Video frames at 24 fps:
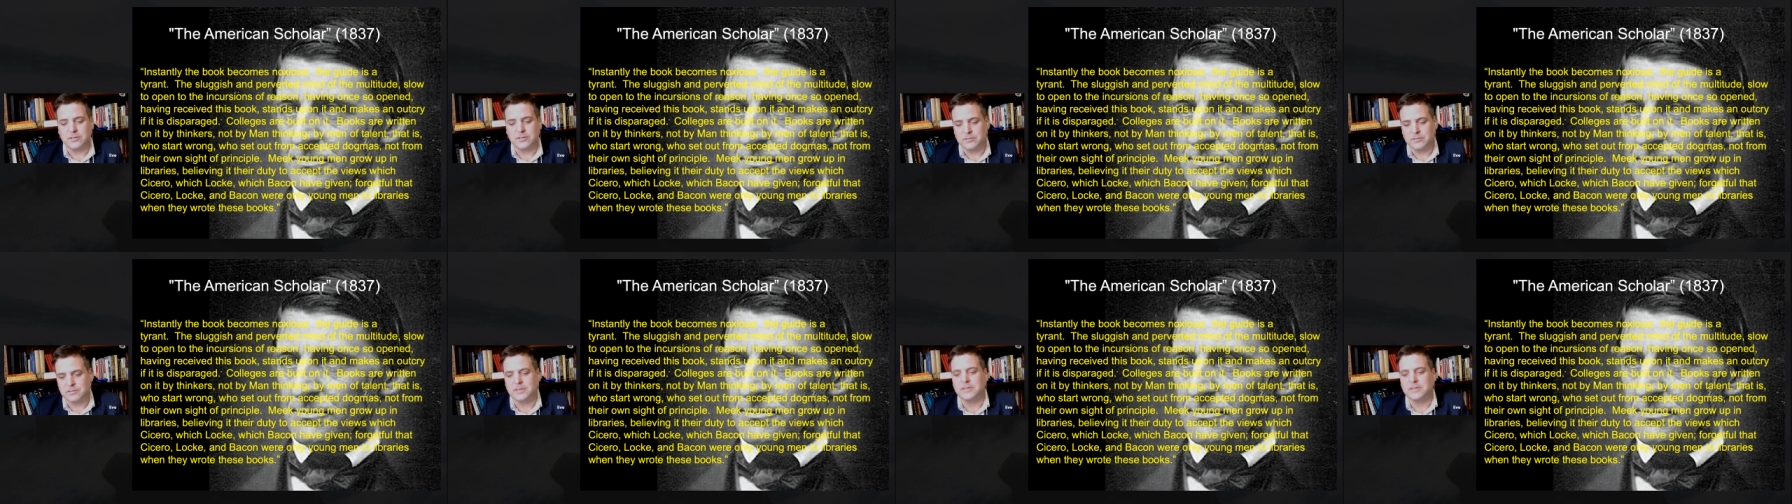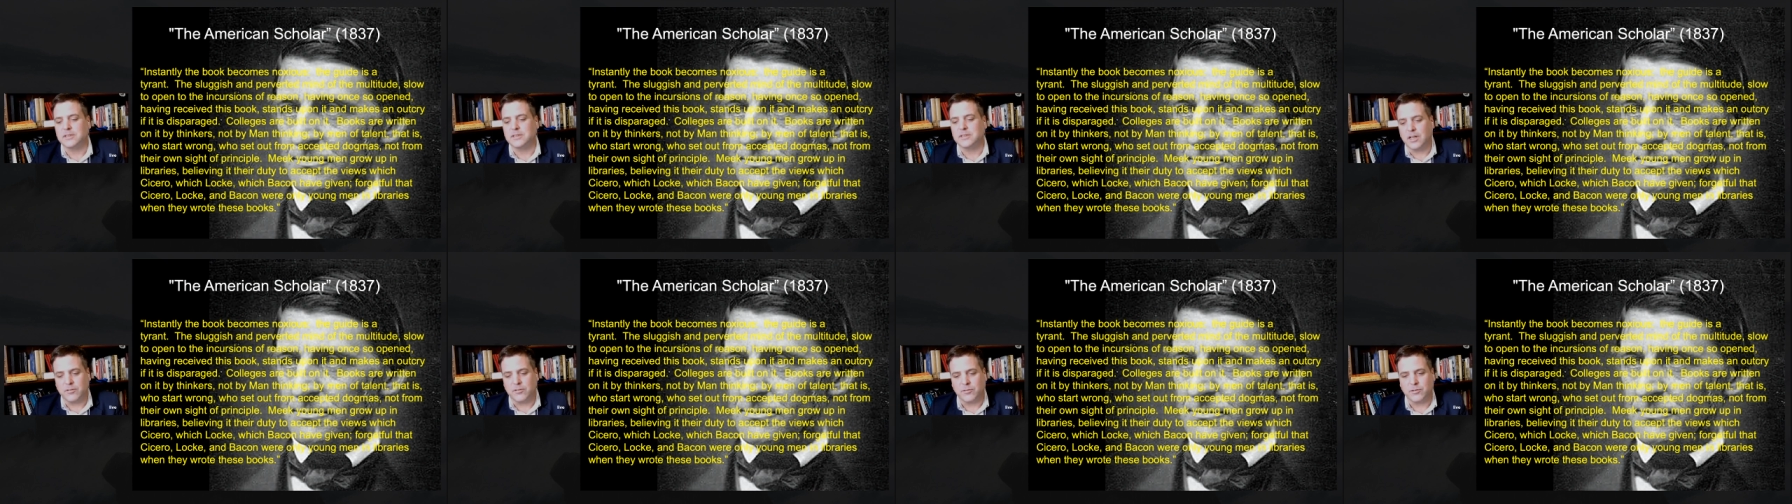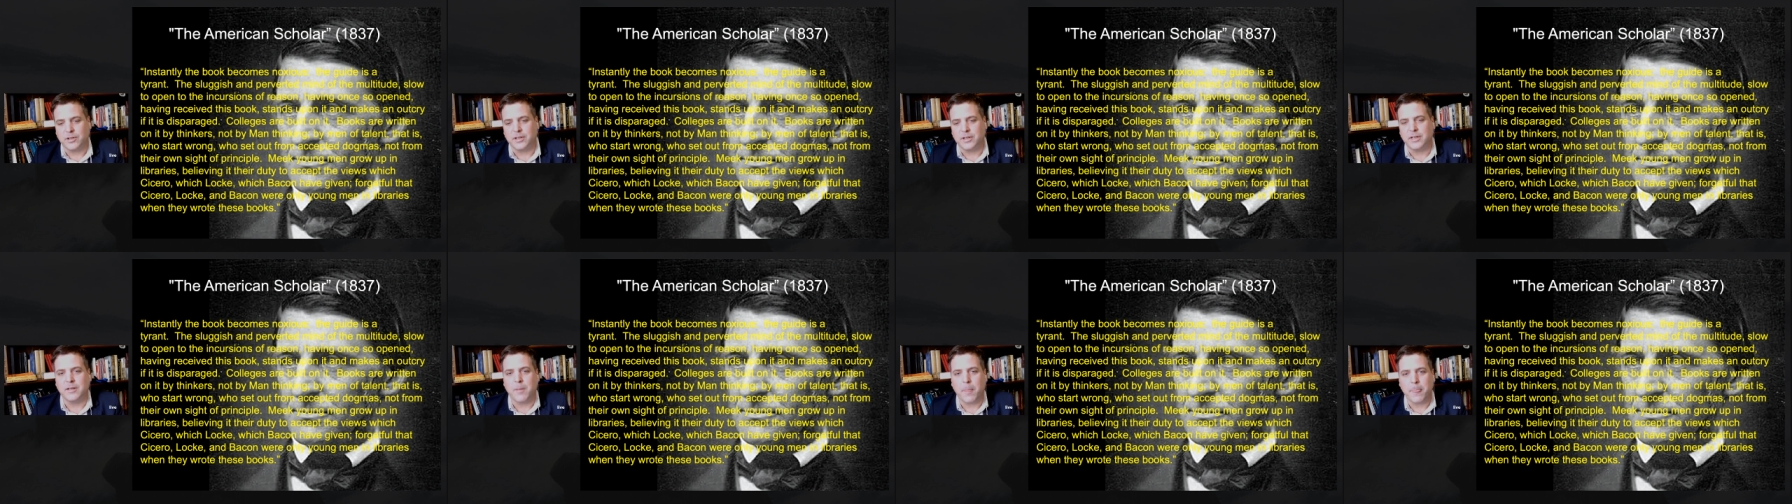
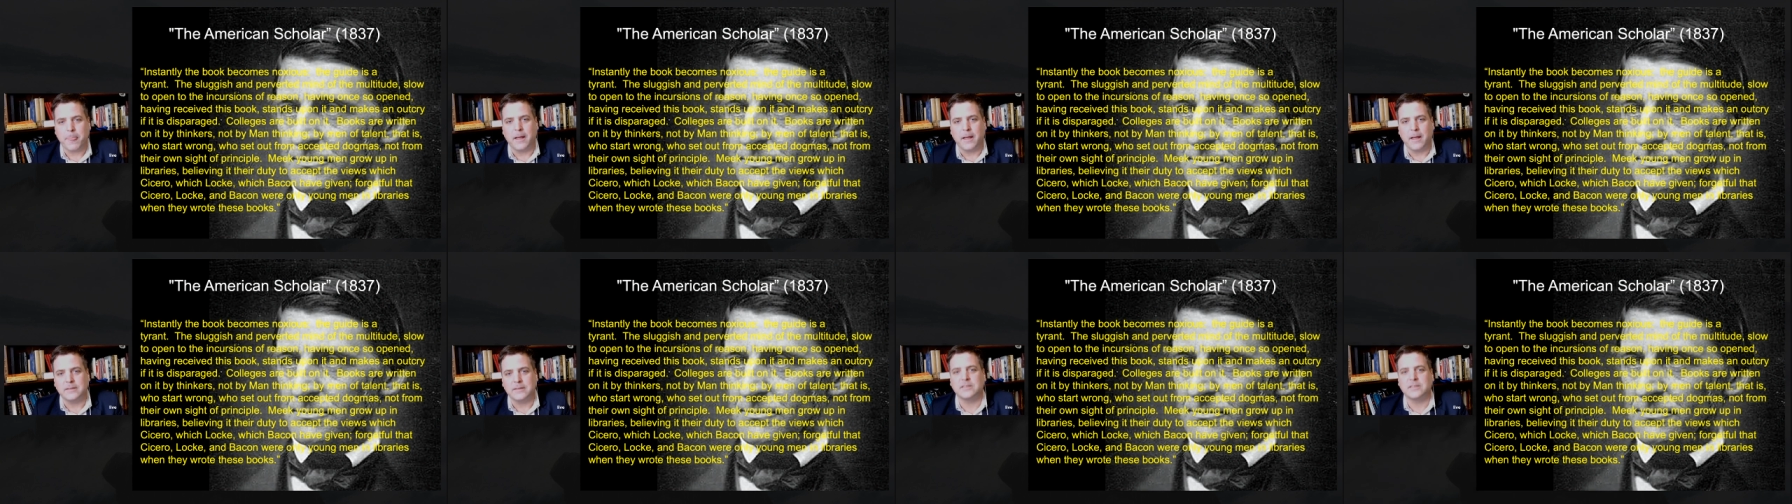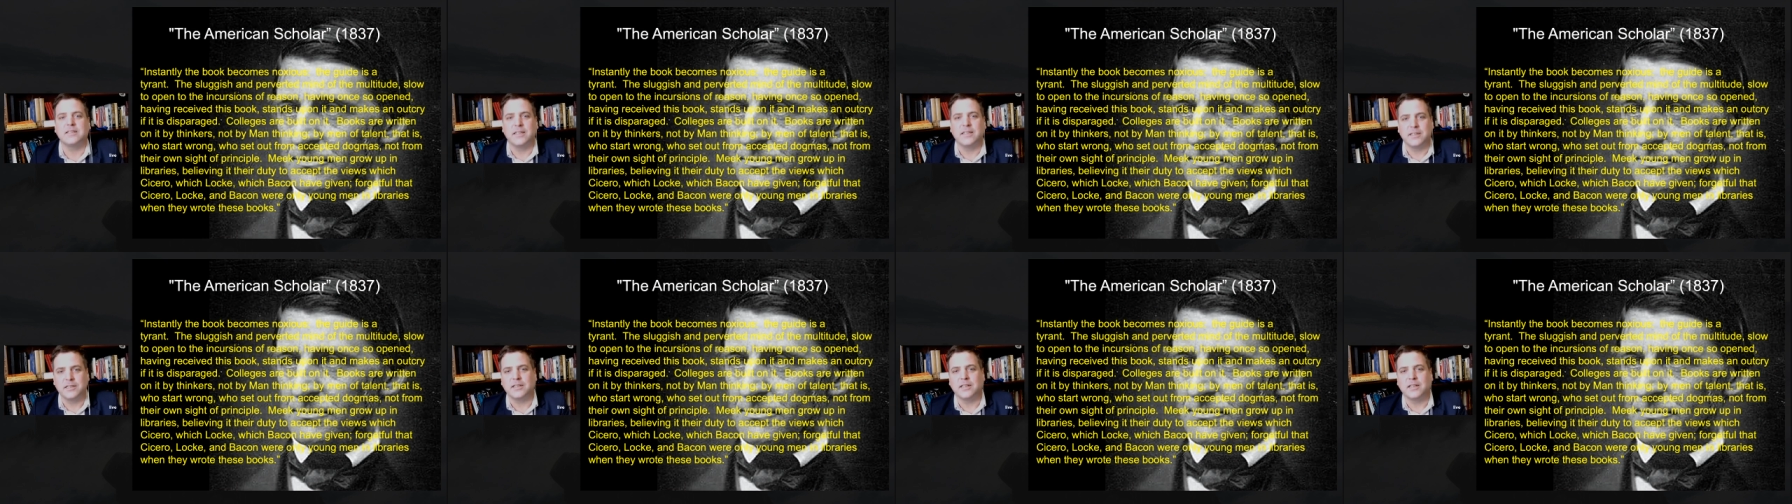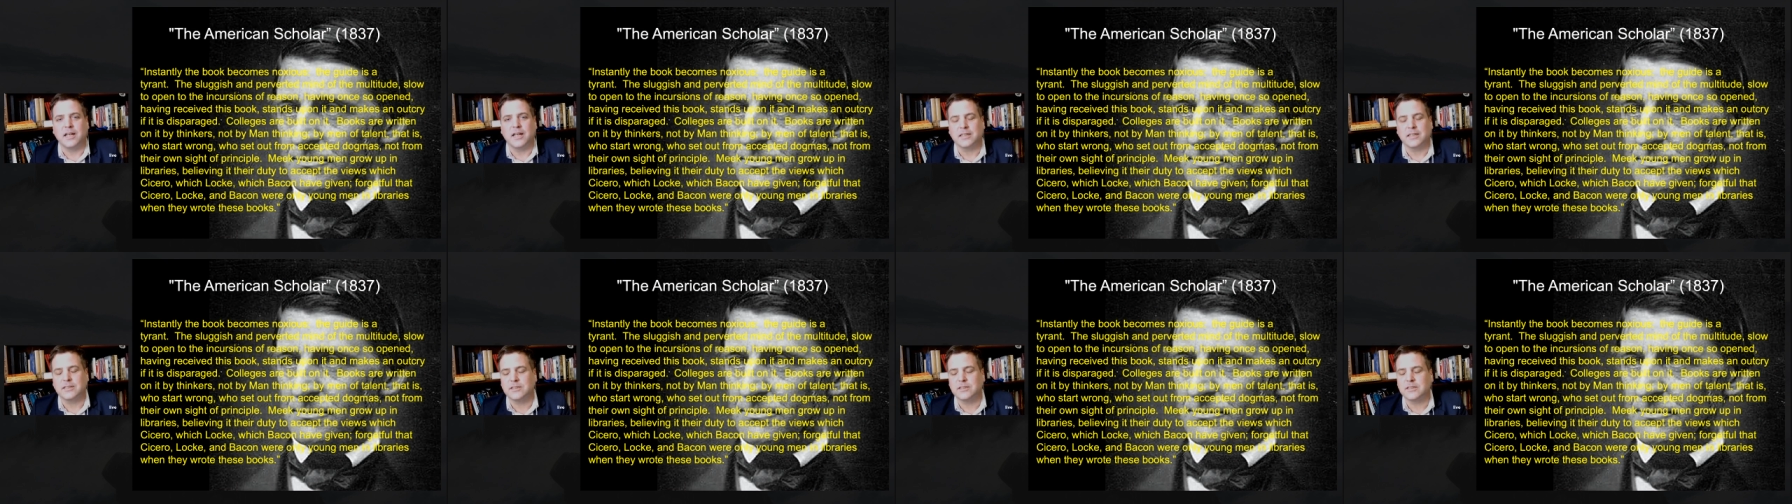discovery as
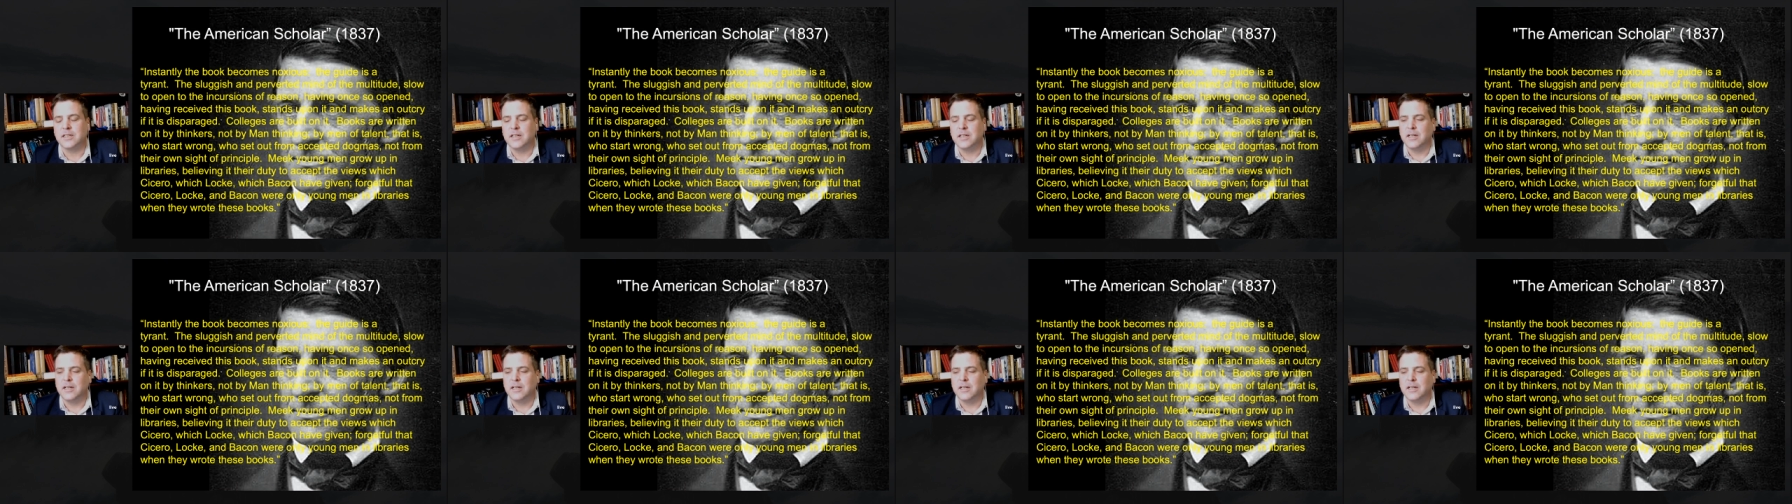intellects,